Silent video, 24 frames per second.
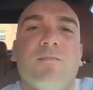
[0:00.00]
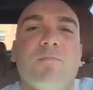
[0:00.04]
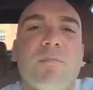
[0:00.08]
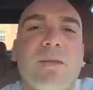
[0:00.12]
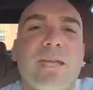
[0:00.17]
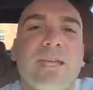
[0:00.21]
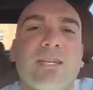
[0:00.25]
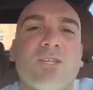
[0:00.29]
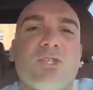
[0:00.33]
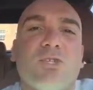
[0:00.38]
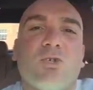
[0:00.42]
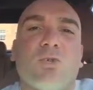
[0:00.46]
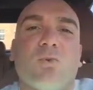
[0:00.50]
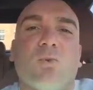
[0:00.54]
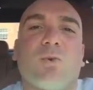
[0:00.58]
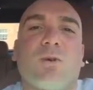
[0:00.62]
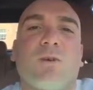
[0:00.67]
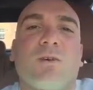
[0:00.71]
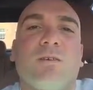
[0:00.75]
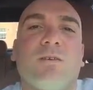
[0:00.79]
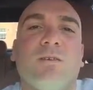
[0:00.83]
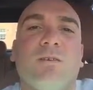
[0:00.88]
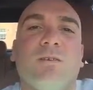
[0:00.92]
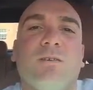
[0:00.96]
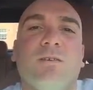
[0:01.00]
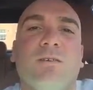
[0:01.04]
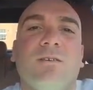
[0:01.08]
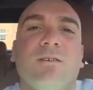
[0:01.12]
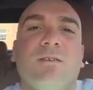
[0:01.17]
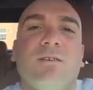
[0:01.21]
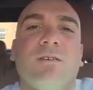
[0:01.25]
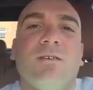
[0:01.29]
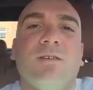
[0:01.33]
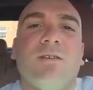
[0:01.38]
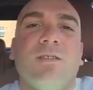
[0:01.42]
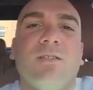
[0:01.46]
Make sure
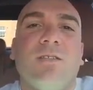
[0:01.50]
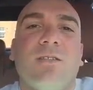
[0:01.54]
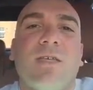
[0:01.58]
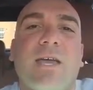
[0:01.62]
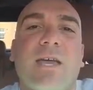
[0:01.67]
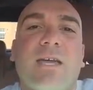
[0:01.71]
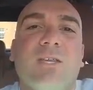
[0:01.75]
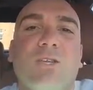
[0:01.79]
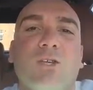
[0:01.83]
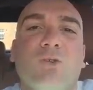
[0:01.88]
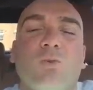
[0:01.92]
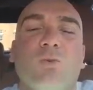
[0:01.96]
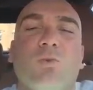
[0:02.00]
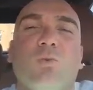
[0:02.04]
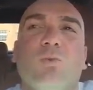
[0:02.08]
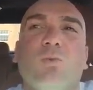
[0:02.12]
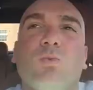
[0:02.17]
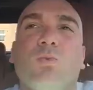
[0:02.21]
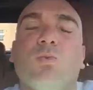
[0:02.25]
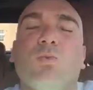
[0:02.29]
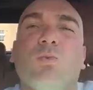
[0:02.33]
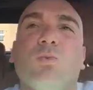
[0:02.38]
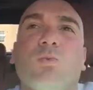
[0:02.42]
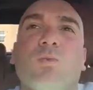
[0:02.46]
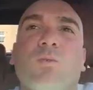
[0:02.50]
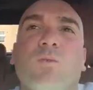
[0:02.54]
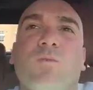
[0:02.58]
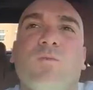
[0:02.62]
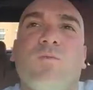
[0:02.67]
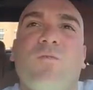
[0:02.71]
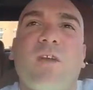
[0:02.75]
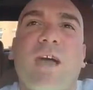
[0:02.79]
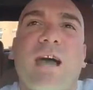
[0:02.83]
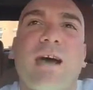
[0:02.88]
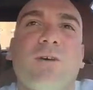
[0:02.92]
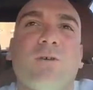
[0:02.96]
that you
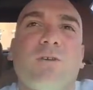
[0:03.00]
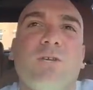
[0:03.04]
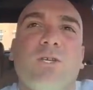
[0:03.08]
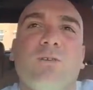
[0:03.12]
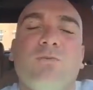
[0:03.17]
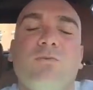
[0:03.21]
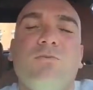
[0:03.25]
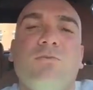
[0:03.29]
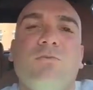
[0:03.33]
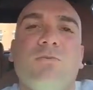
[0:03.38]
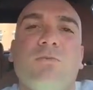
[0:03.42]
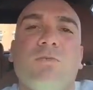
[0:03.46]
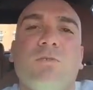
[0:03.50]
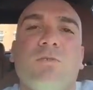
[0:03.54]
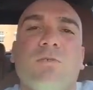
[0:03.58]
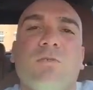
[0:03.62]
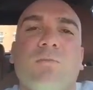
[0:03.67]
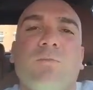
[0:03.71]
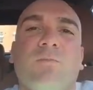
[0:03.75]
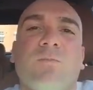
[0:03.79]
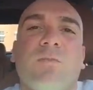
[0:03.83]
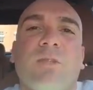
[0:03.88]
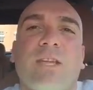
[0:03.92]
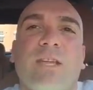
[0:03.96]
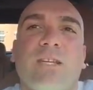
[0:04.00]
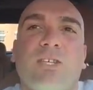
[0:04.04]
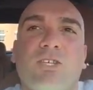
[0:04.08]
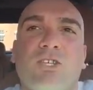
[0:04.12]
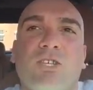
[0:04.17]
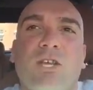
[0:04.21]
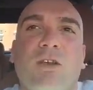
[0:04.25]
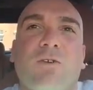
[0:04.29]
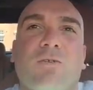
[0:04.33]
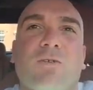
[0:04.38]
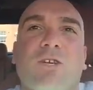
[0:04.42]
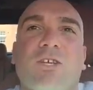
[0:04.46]
value and
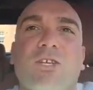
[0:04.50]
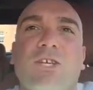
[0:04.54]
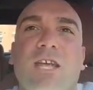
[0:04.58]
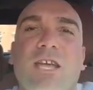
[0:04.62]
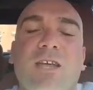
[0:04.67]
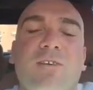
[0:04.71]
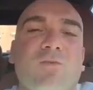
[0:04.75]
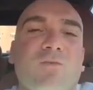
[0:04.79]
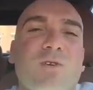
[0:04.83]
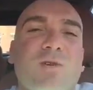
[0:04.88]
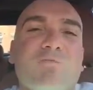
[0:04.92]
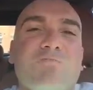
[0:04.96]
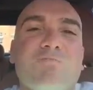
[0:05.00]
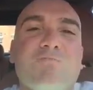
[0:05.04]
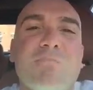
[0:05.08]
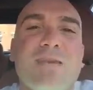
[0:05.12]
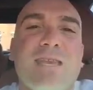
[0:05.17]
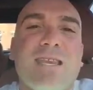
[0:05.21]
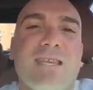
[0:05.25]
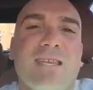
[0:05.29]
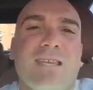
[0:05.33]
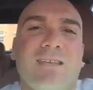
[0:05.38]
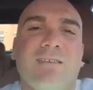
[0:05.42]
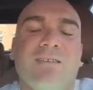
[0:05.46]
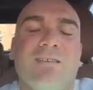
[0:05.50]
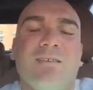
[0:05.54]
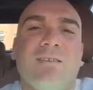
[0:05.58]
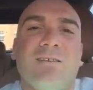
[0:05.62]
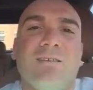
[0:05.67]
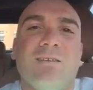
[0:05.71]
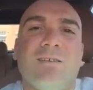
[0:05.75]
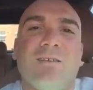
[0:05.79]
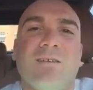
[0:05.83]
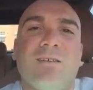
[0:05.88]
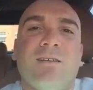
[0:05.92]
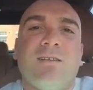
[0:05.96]
cherish every minute
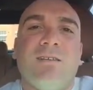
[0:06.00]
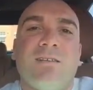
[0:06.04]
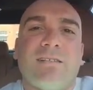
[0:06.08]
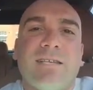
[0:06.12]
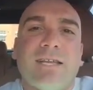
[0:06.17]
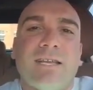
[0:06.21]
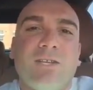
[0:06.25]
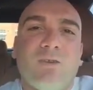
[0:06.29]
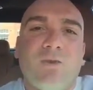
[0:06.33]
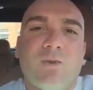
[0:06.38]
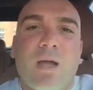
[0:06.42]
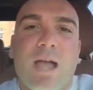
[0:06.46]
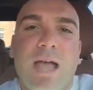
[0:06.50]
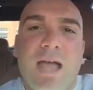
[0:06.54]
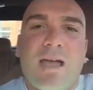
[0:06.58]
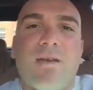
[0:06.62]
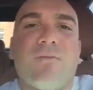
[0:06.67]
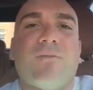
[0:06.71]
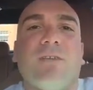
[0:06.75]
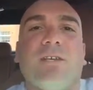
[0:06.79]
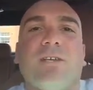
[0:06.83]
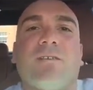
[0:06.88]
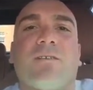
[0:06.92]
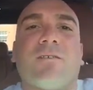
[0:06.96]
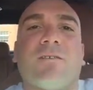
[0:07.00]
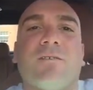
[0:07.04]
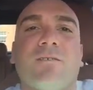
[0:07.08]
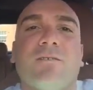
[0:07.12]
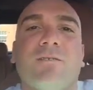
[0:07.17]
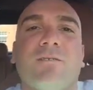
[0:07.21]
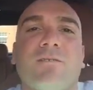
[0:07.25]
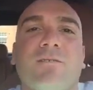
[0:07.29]
that you have here.